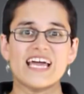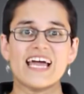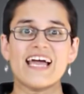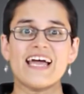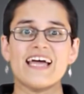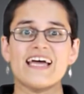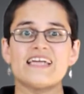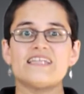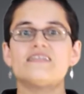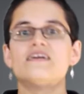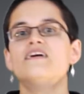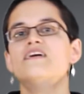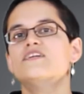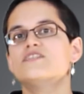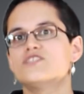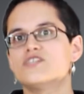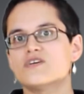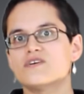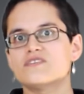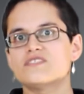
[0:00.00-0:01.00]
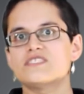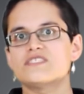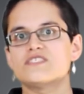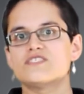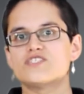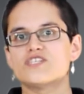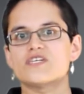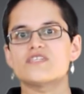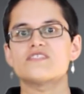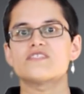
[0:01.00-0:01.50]
you can, charge it
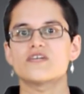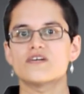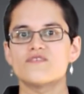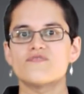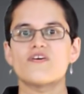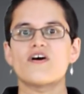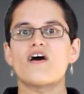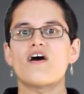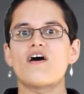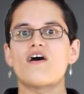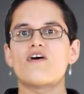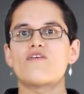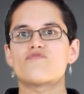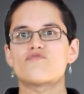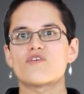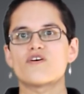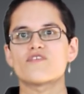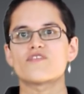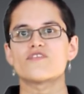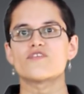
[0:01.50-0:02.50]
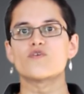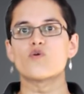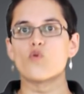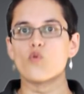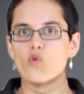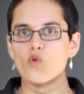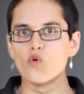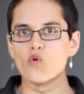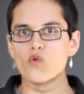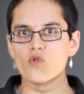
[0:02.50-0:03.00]
to just over half rather than
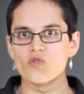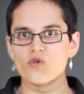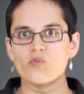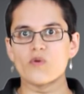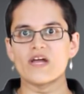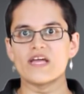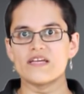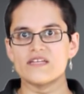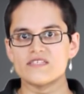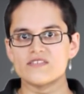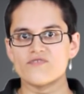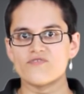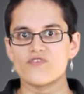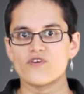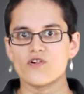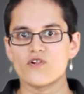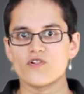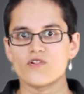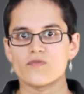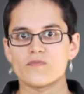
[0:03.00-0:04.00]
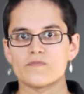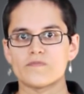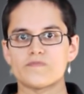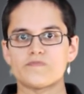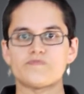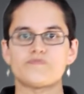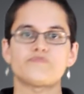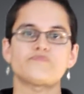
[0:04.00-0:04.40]
all the way to full.